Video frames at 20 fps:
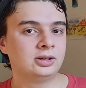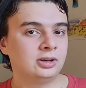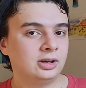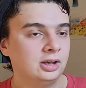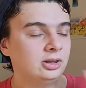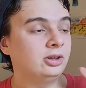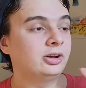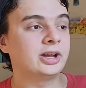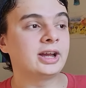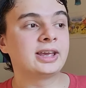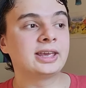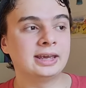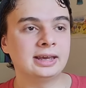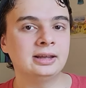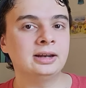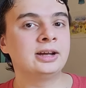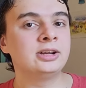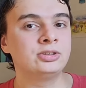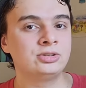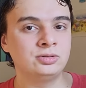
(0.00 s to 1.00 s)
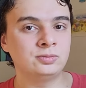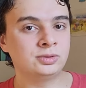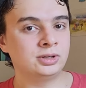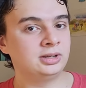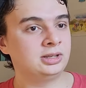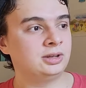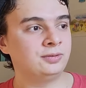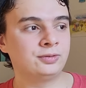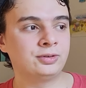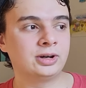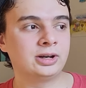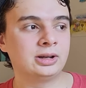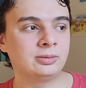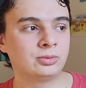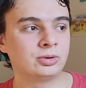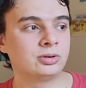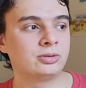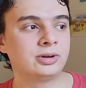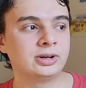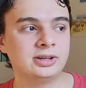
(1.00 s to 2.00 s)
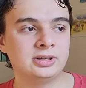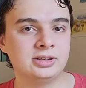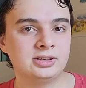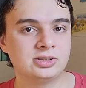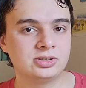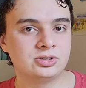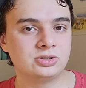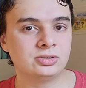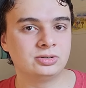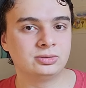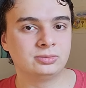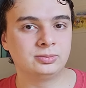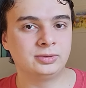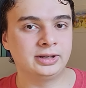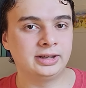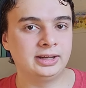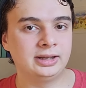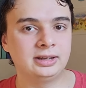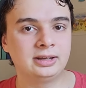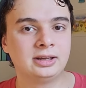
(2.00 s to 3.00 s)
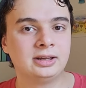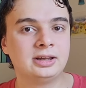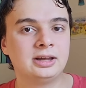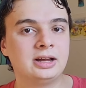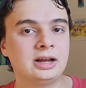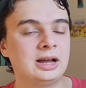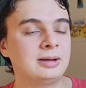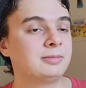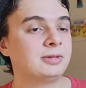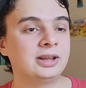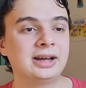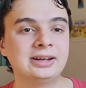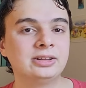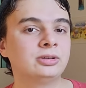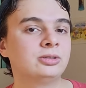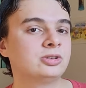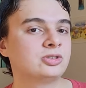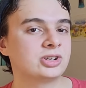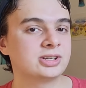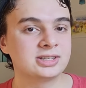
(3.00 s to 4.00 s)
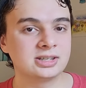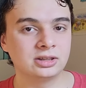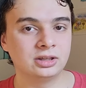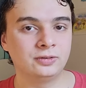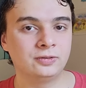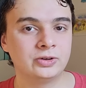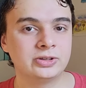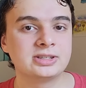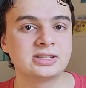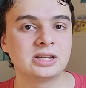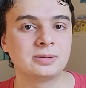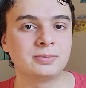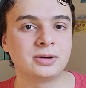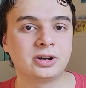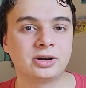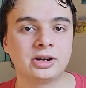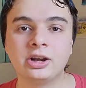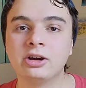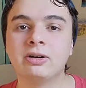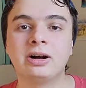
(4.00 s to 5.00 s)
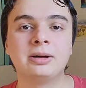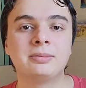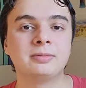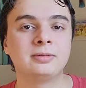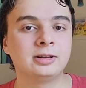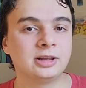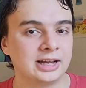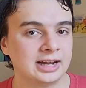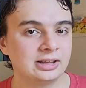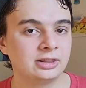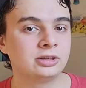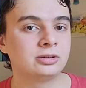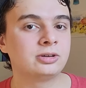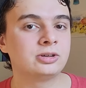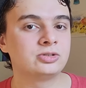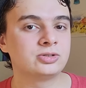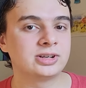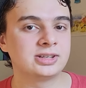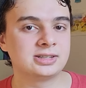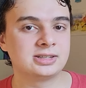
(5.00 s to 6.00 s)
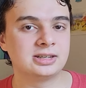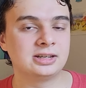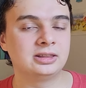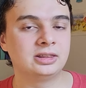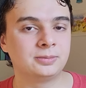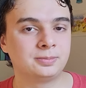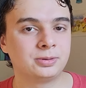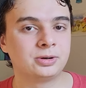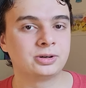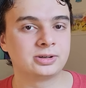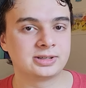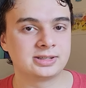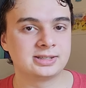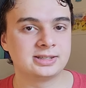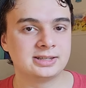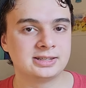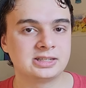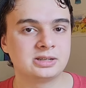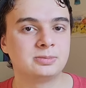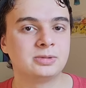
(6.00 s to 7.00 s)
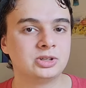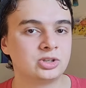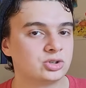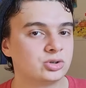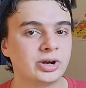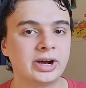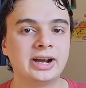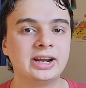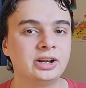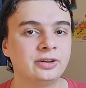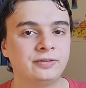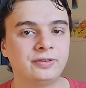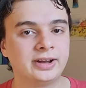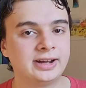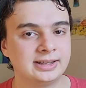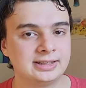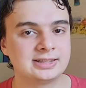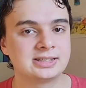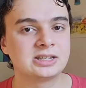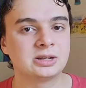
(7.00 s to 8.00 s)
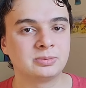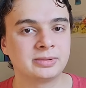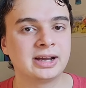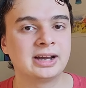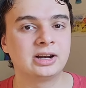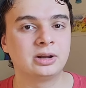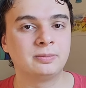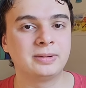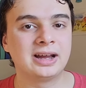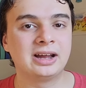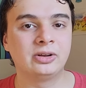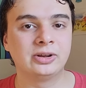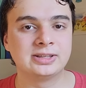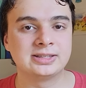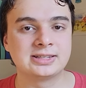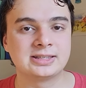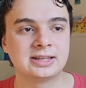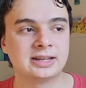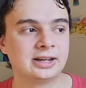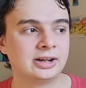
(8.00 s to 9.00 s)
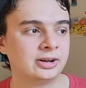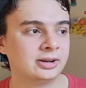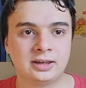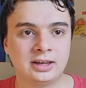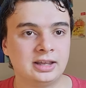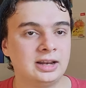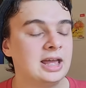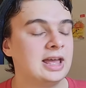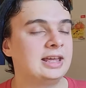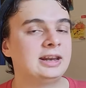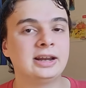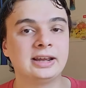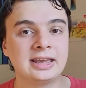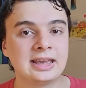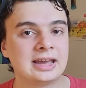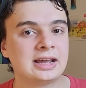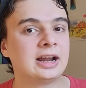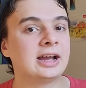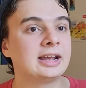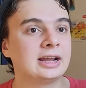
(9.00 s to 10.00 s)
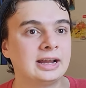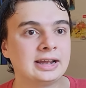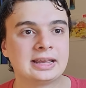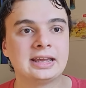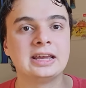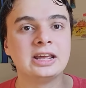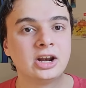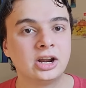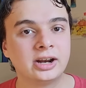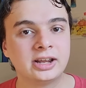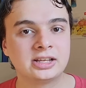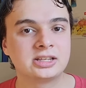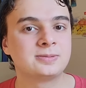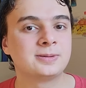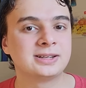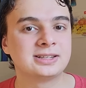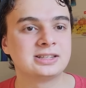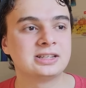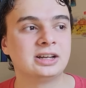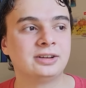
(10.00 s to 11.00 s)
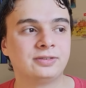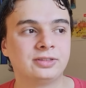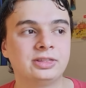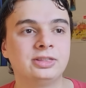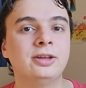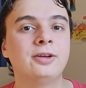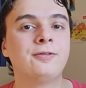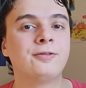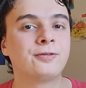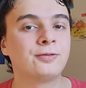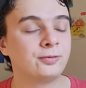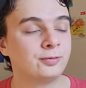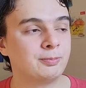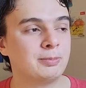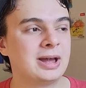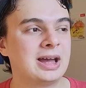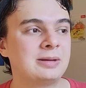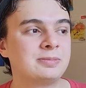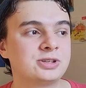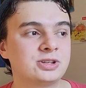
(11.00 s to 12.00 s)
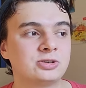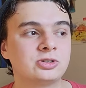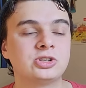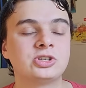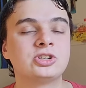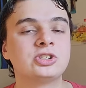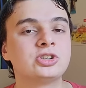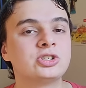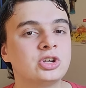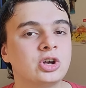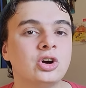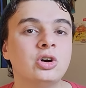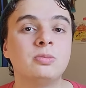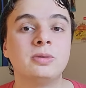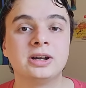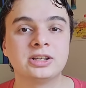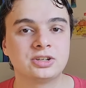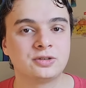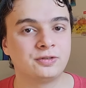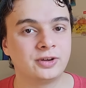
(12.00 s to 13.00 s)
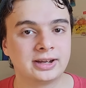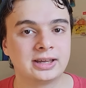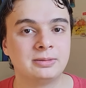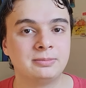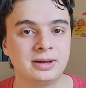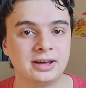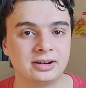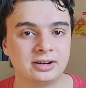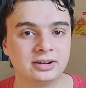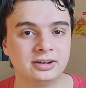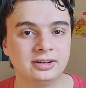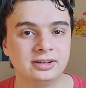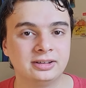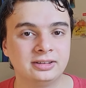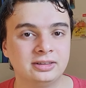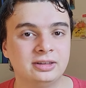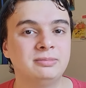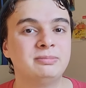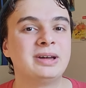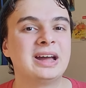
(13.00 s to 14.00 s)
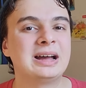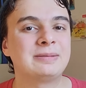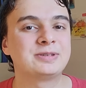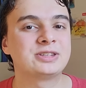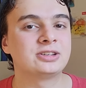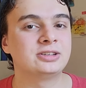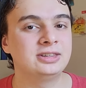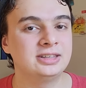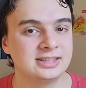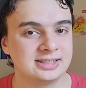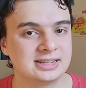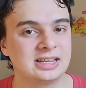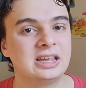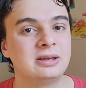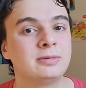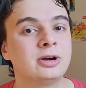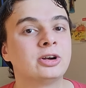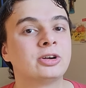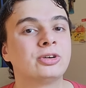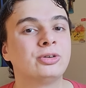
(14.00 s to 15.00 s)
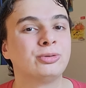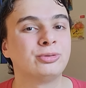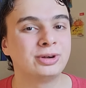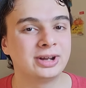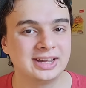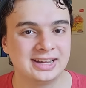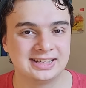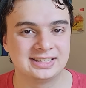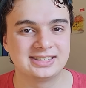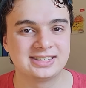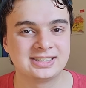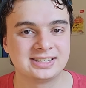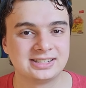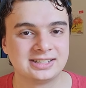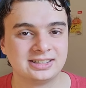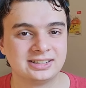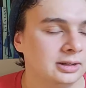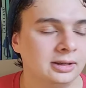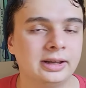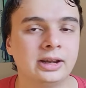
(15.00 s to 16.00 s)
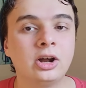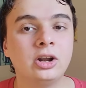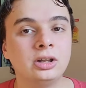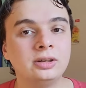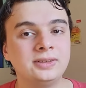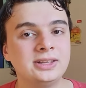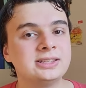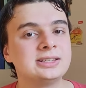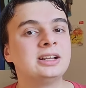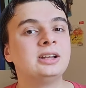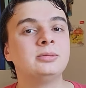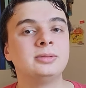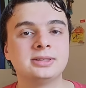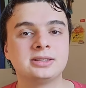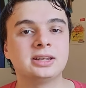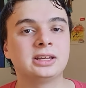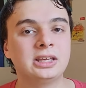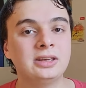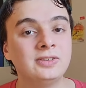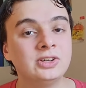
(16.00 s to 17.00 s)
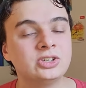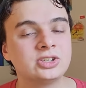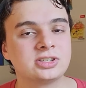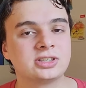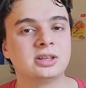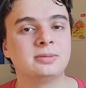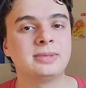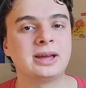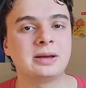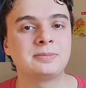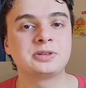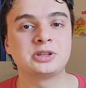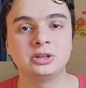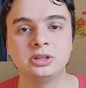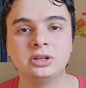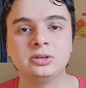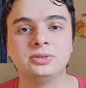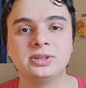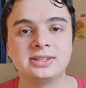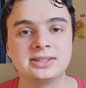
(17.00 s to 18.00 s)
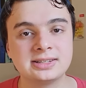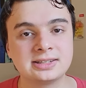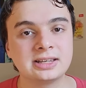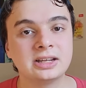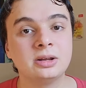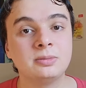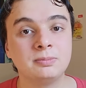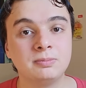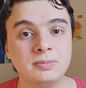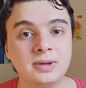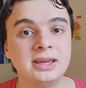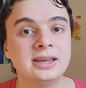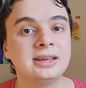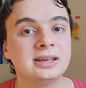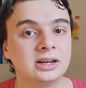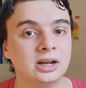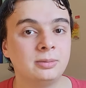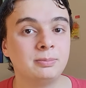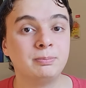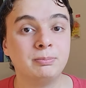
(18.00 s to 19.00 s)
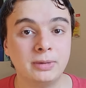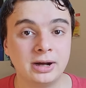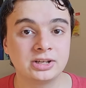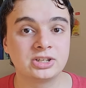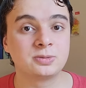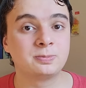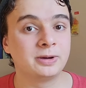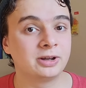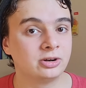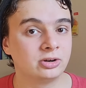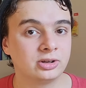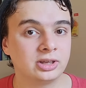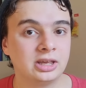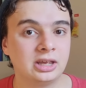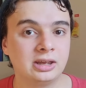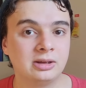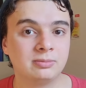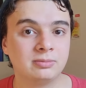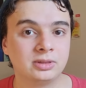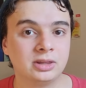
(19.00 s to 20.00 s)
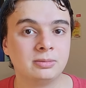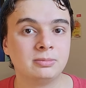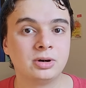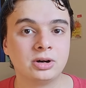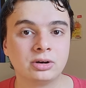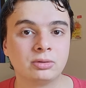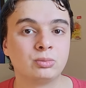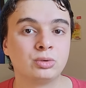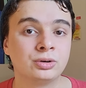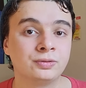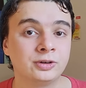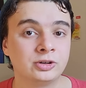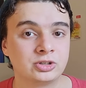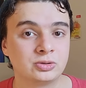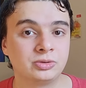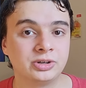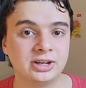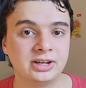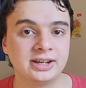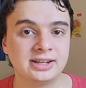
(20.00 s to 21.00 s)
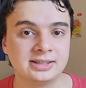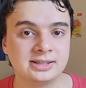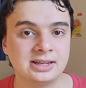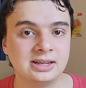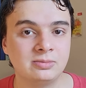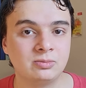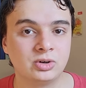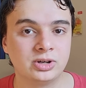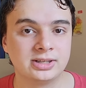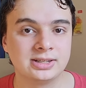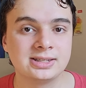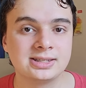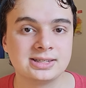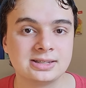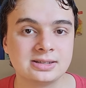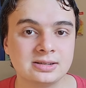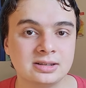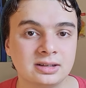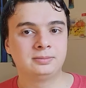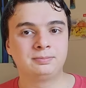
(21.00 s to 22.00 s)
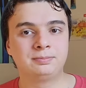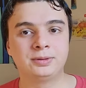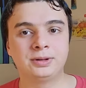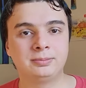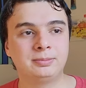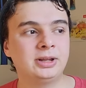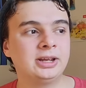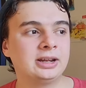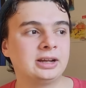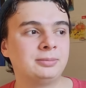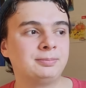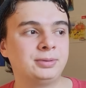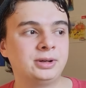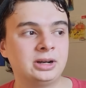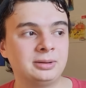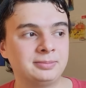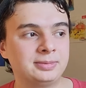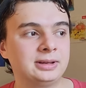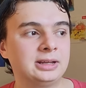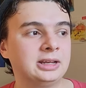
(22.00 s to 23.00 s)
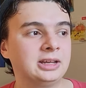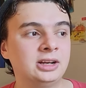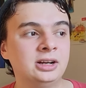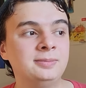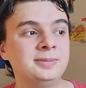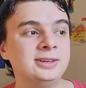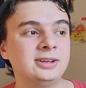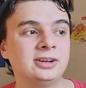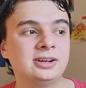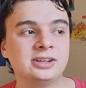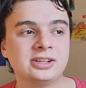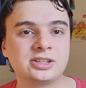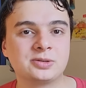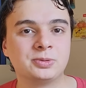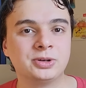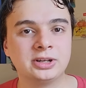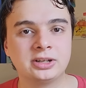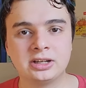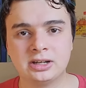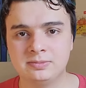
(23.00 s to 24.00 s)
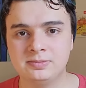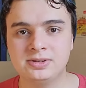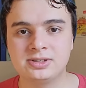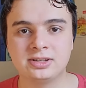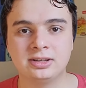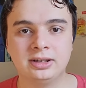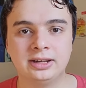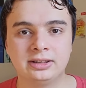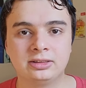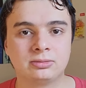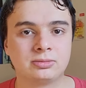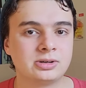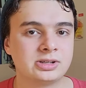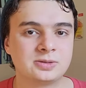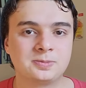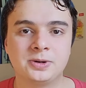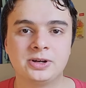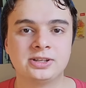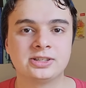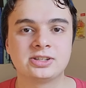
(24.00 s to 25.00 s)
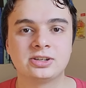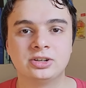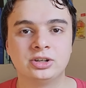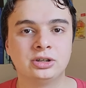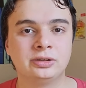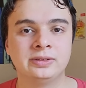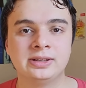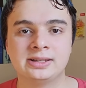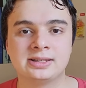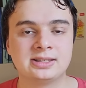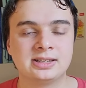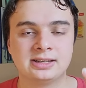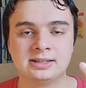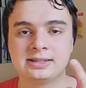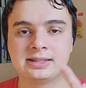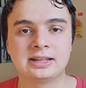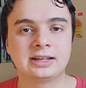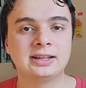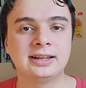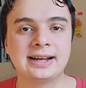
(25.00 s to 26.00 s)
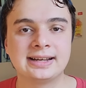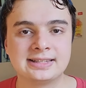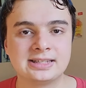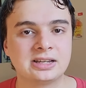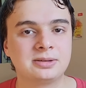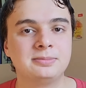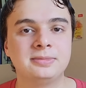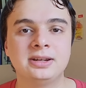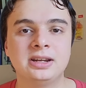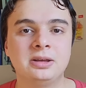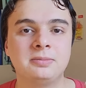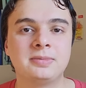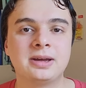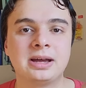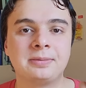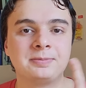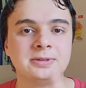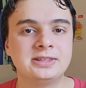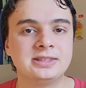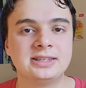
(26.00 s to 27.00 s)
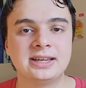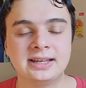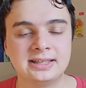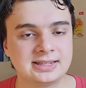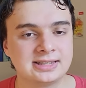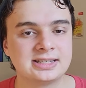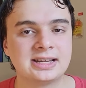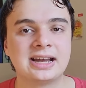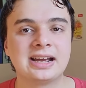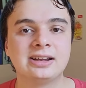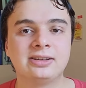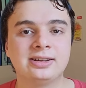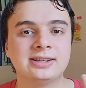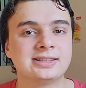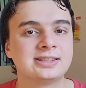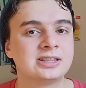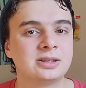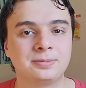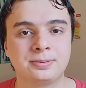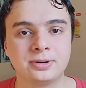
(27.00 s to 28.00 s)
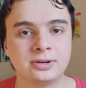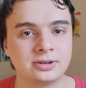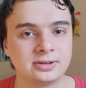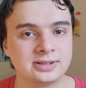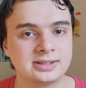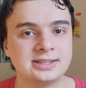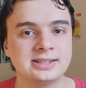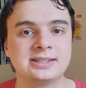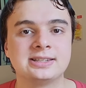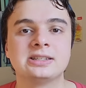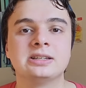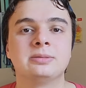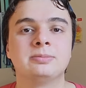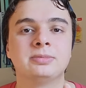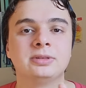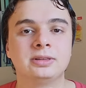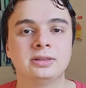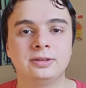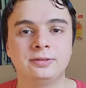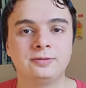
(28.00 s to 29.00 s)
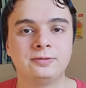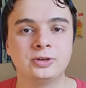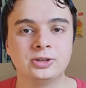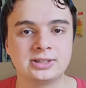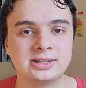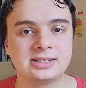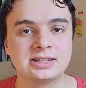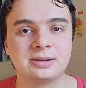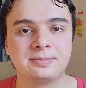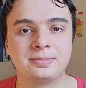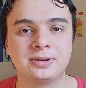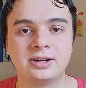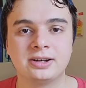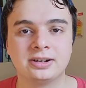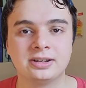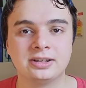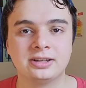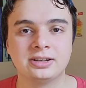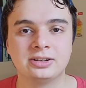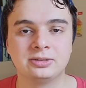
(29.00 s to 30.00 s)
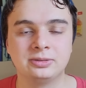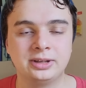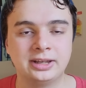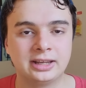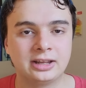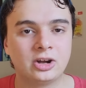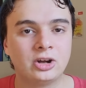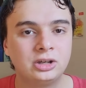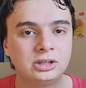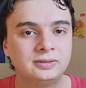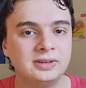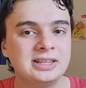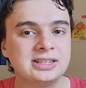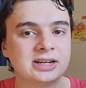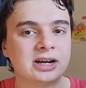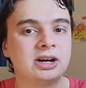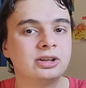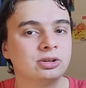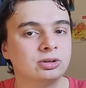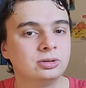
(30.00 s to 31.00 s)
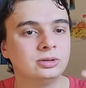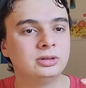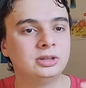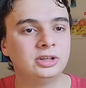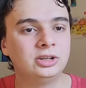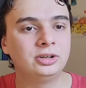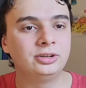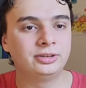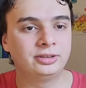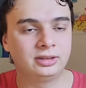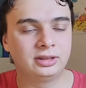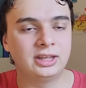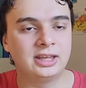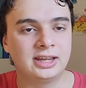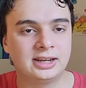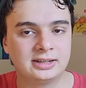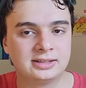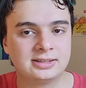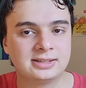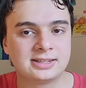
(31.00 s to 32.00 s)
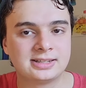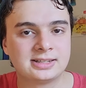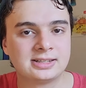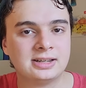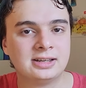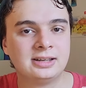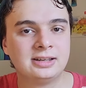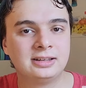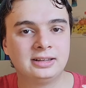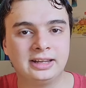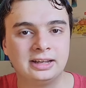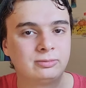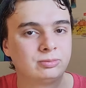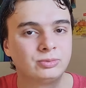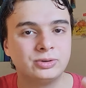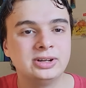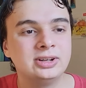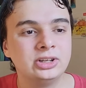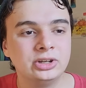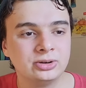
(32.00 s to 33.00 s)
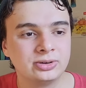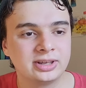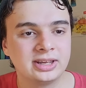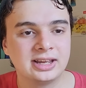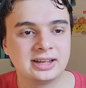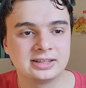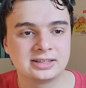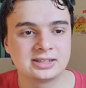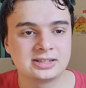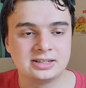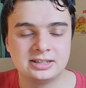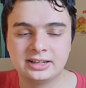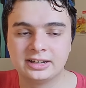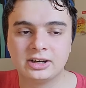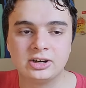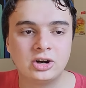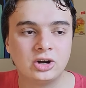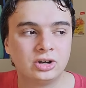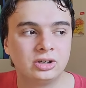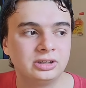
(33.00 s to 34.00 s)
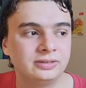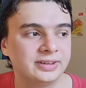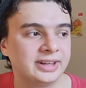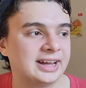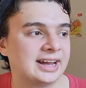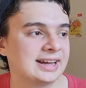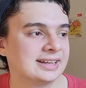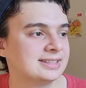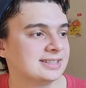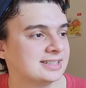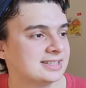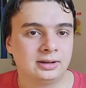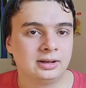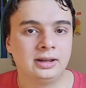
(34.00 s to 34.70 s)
And look, again, I do want to give credit where credit is due. Like, I'm glad they're addressing the footstep audio. I'm glad they're addressing the perk system and trying to find some kind of balance there. And and again, I, I cannot express enough. The maps are so much fucking better. The maps in this game are great. Like, all of these elements, like, even just the maps alone, this is gonna make it a much better game than Modern Warfare 2019 was. But, like, uh, but I'm gonna be honest, when it comes to, like, the response on all these things, the classic mini-map, dead silence, the perk system, the footstep audio, like, all these other little things, like reload canceling and all that.